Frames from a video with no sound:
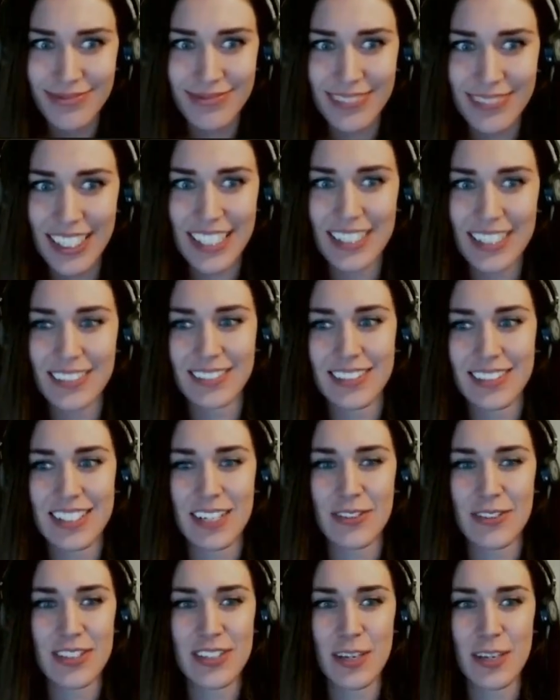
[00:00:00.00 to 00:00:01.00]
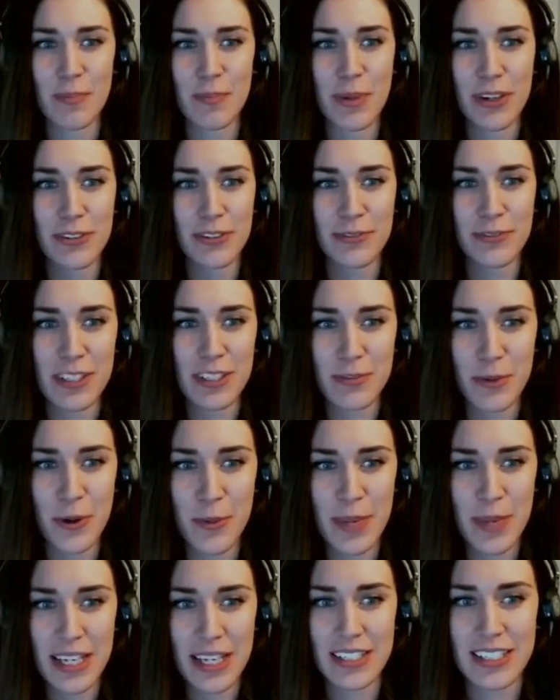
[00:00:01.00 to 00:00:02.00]
Like, sounds like a perfect
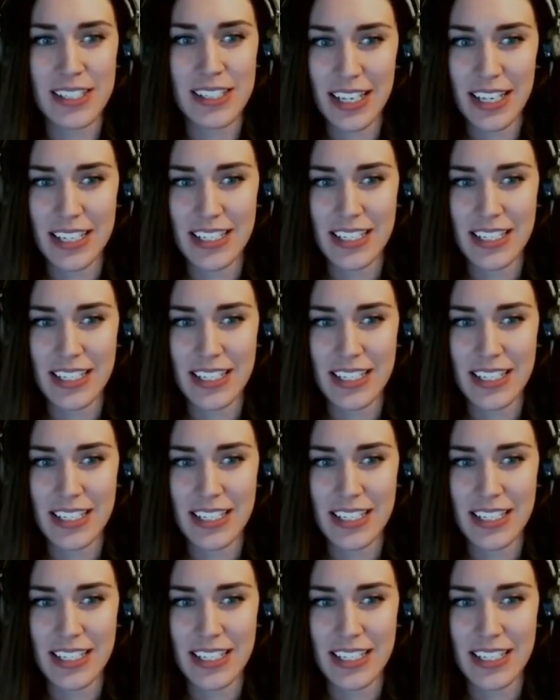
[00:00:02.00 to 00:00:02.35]
romantic